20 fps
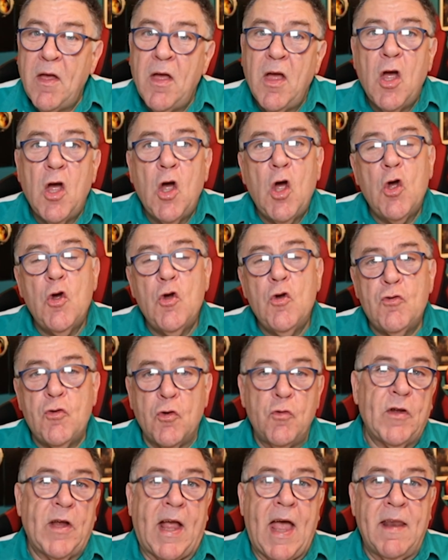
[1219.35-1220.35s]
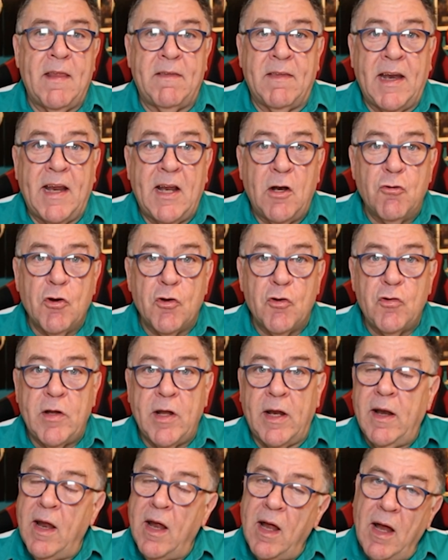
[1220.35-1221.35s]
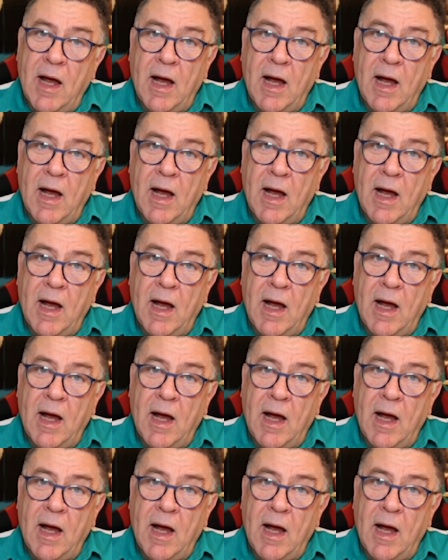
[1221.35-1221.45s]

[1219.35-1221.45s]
As soon as I get anything interesting,